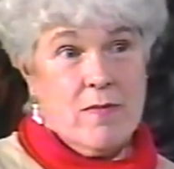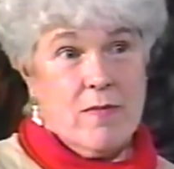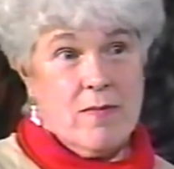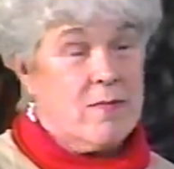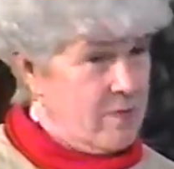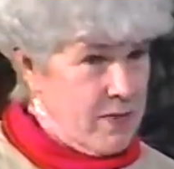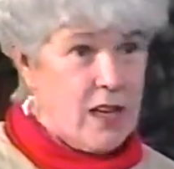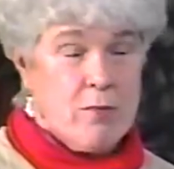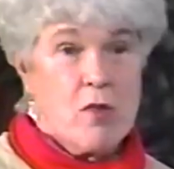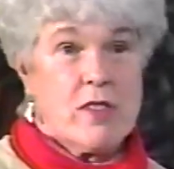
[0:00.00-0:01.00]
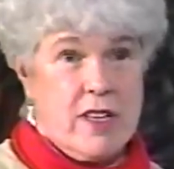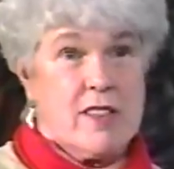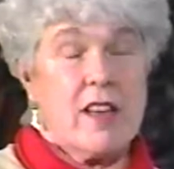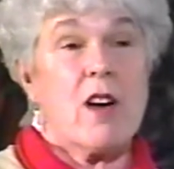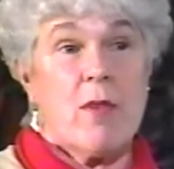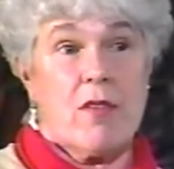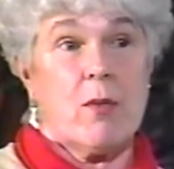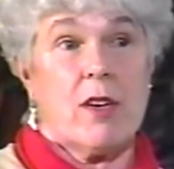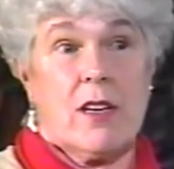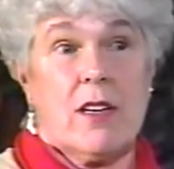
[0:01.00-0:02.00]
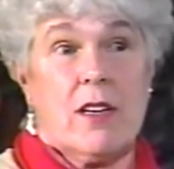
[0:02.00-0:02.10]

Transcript: Or? Yes, they come every week.